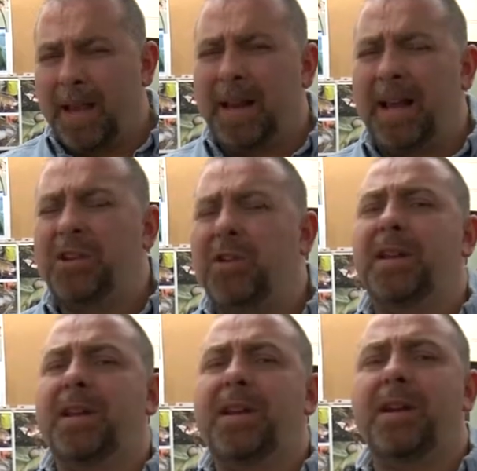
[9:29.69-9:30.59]
And as you
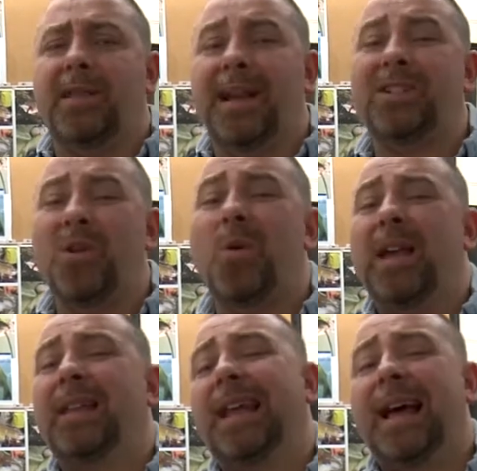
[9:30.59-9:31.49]
can hear, that's
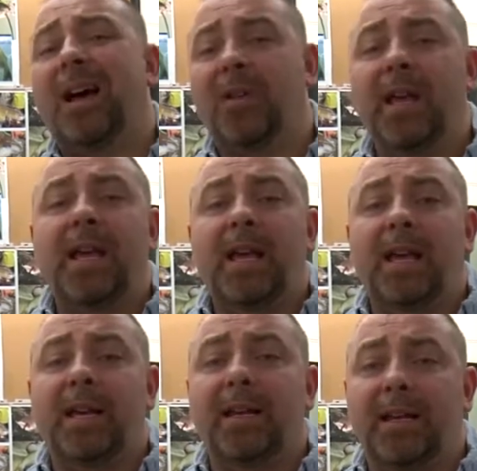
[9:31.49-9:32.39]
quite loud
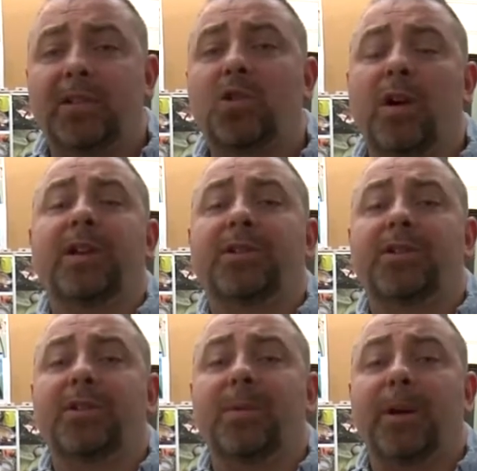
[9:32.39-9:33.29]
and it's quite
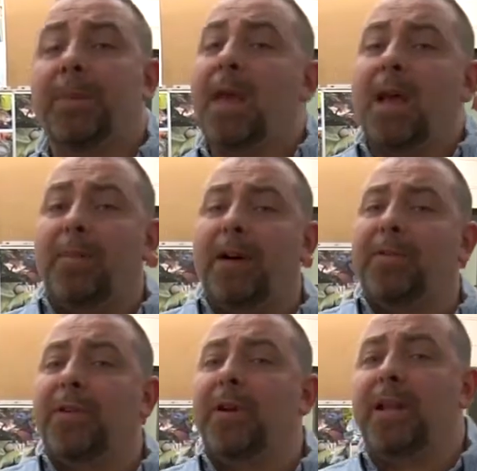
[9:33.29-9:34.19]
disturbing.
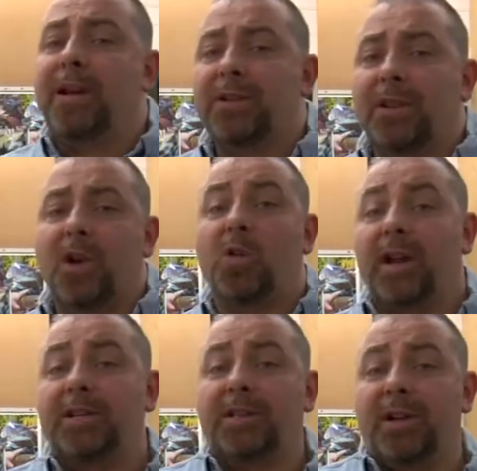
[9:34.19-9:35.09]
About 30 years ago when
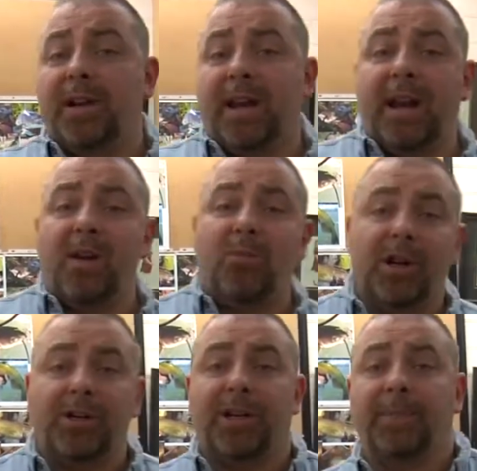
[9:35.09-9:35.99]
I started
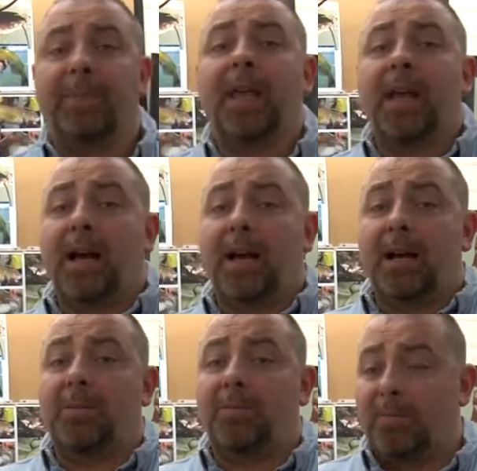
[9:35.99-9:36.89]
airbrushing,
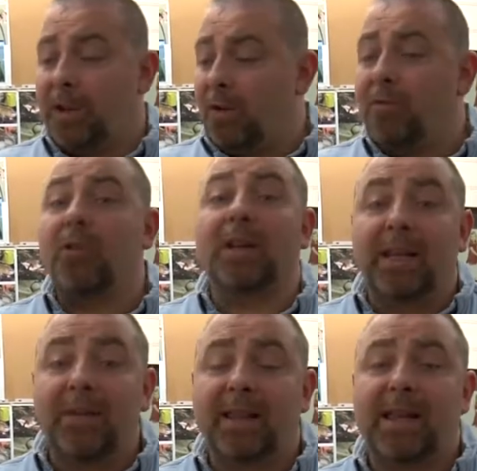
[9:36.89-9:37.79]
for a
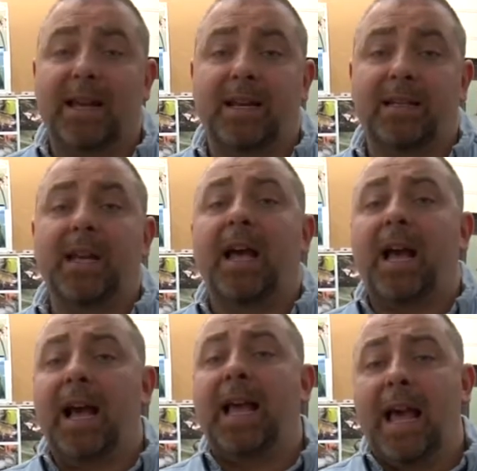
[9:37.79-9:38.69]
living that is,
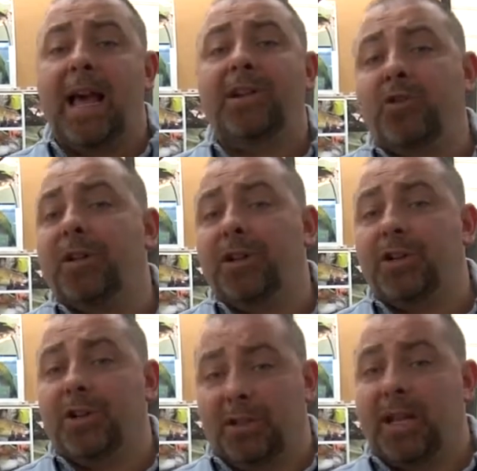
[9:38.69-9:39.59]
I had
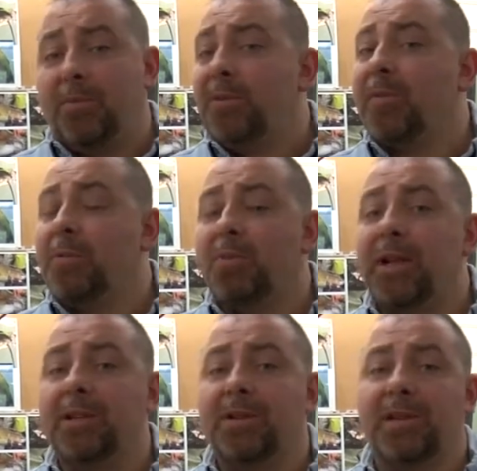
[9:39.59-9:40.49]
traditional type of
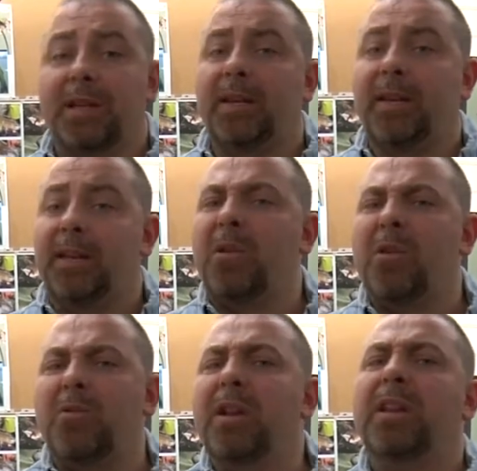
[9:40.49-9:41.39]
compressors and they
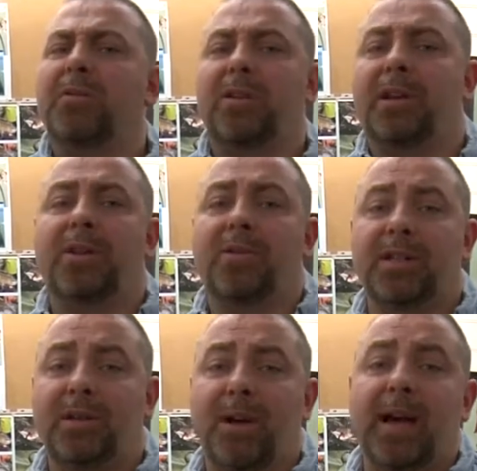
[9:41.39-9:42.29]
were really, really
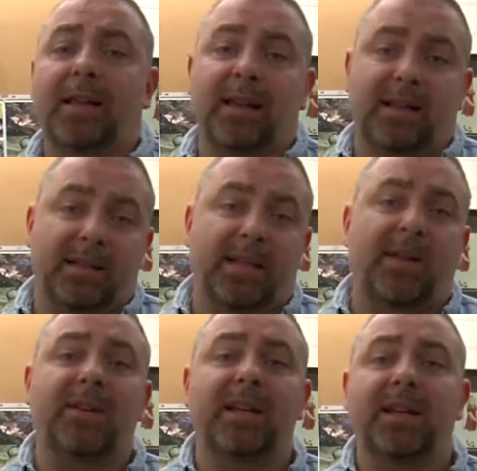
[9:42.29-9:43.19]
noisy back then,
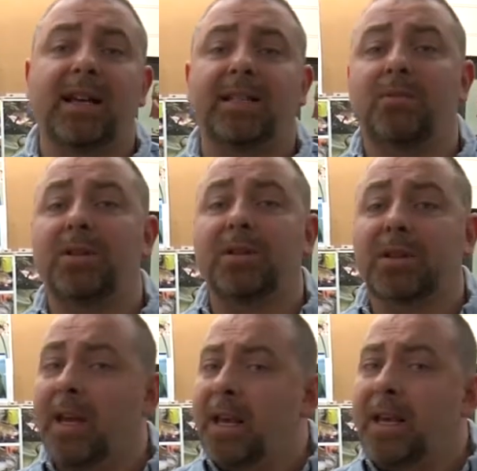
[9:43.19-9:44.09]
70
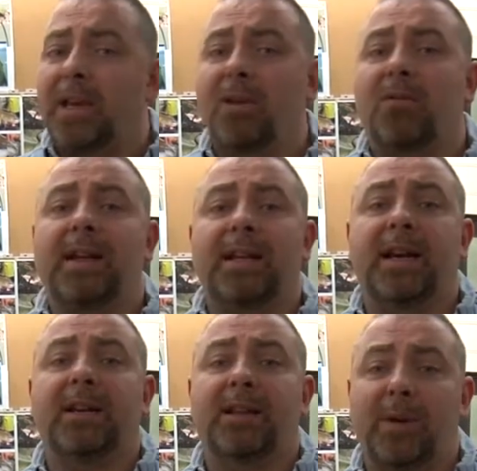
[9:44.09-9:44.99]
decibels, right
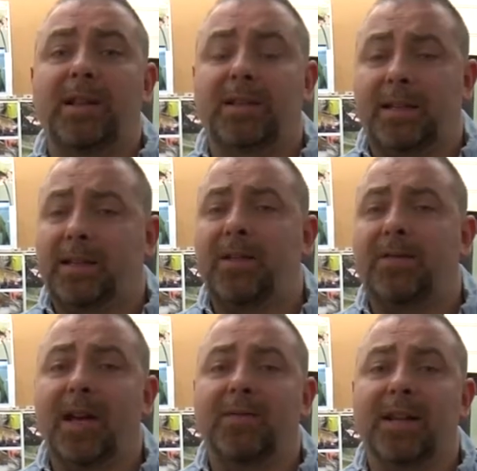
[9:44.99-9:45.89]
down to about
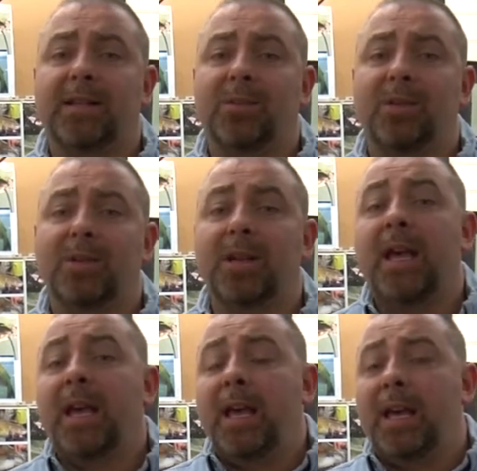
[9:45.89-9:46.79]
65 decibels.
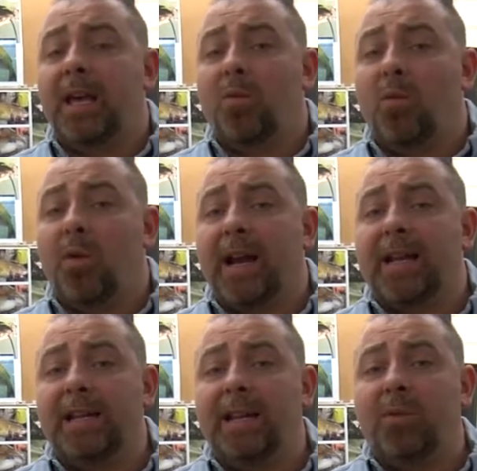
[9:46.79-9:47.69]
And what I
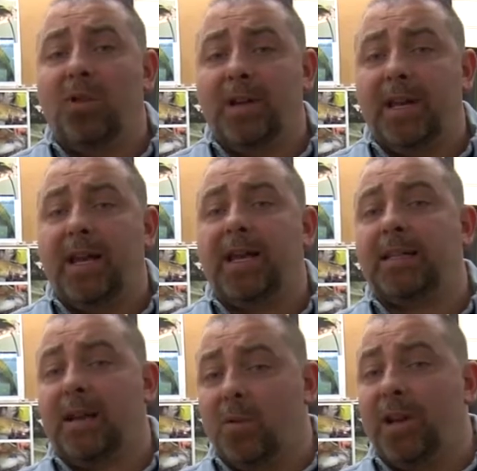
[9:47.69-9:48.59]
did one day
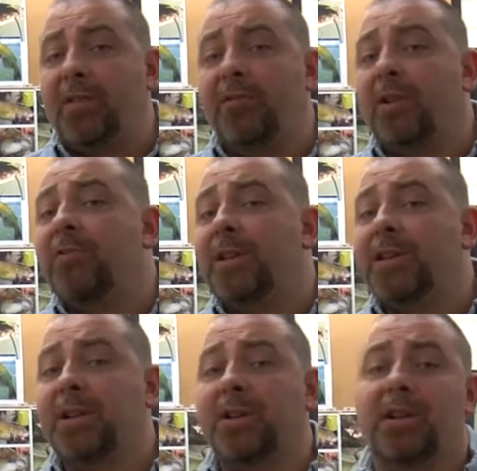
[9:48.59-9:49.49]
is I went in for a
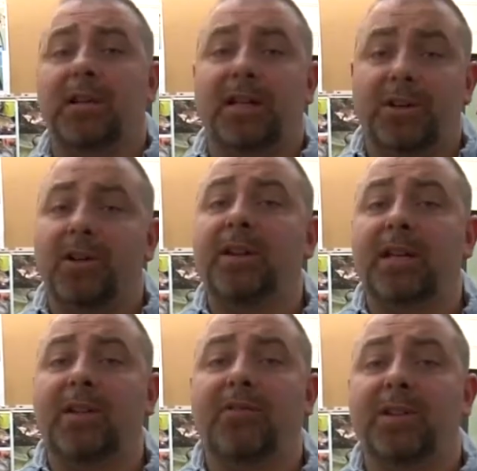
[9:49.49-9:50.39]
physical, and during
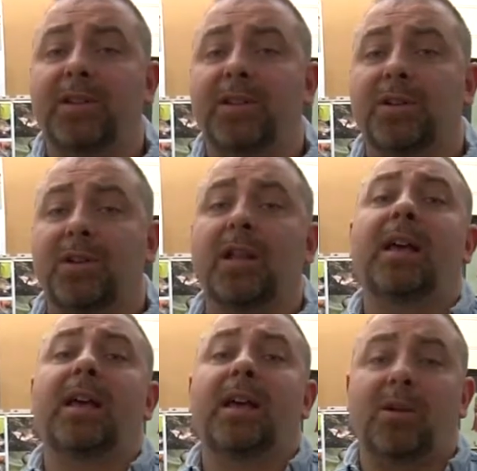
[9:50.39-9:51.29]
that physical,
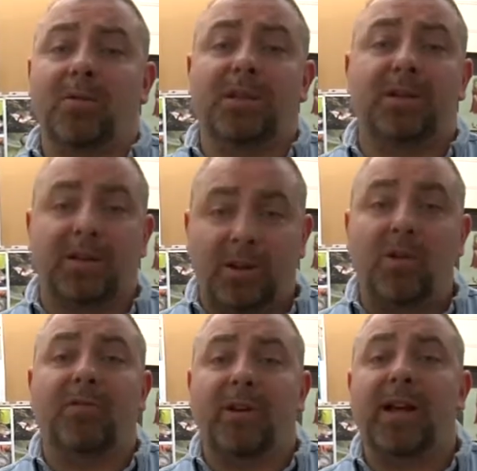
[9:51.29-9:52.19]
it was
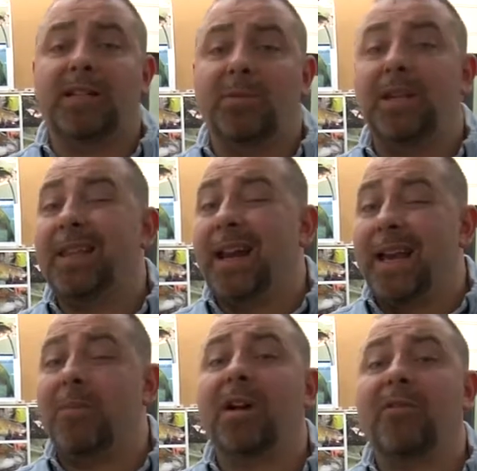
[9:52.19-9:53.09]
notified to me that I
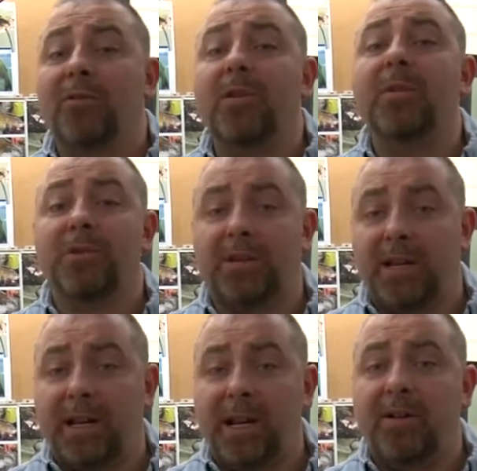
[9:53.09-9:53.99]
had about a
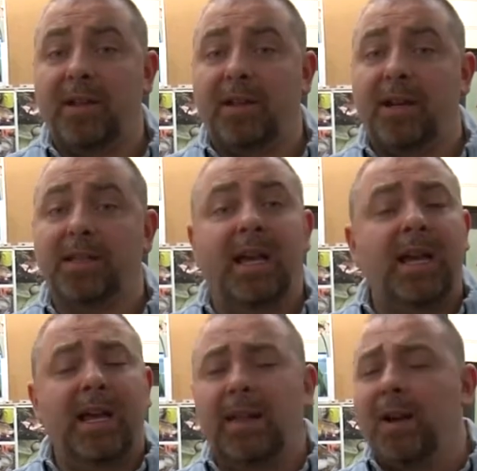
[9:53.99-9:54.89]
40% hearing loss,
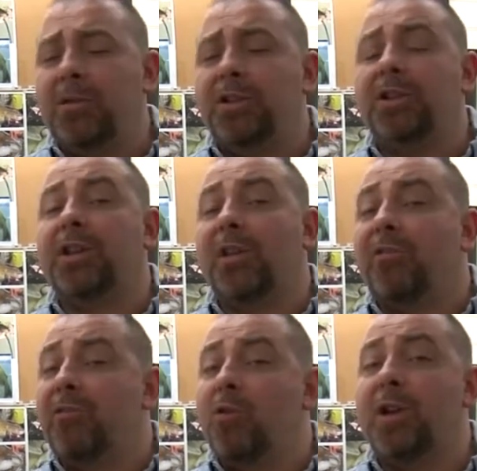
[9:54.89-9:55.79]
and that was just in a
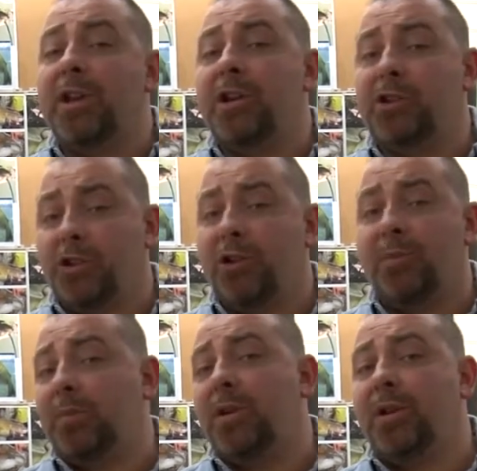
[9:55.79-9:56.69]
4-year
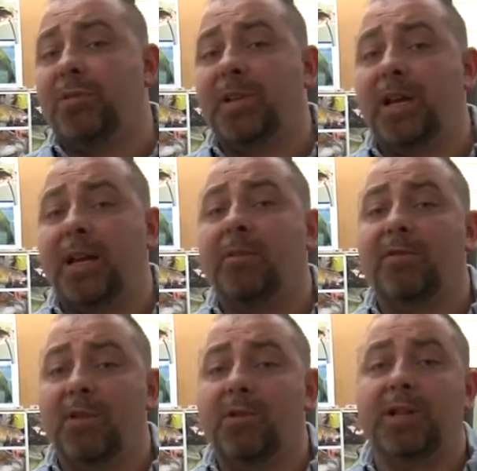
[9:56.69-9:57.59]
short period of time
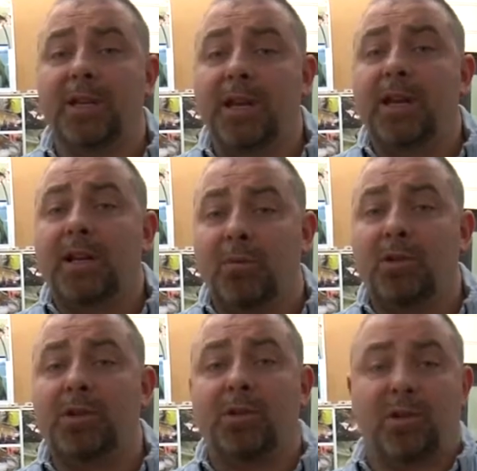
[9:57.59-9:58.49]
of using
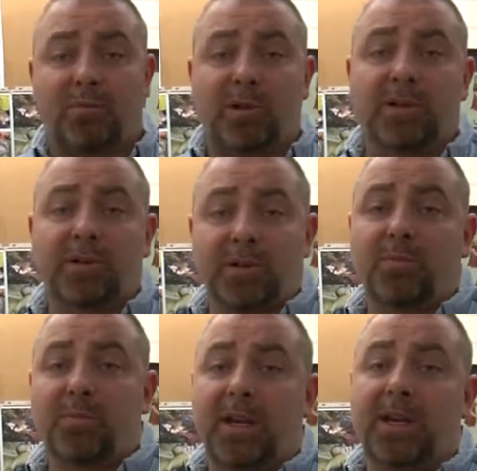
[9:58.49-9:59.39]
commercial compressors,
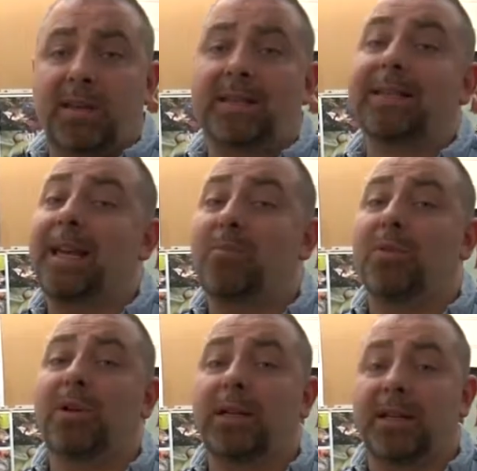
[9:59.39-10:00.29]
being in the same
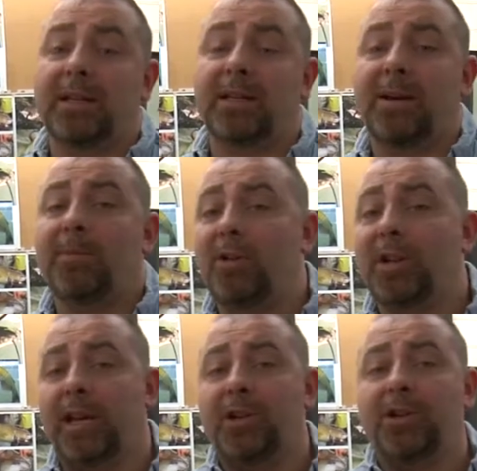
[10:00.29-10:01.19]
building in the same
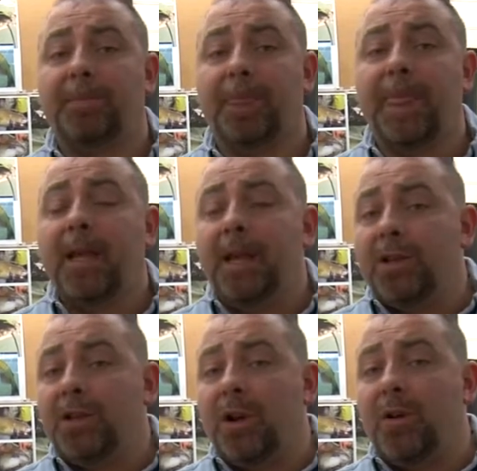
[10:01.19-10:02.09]
location.
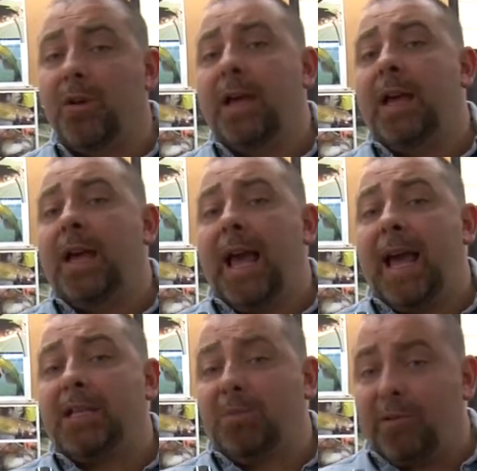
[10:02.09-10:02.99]
So as a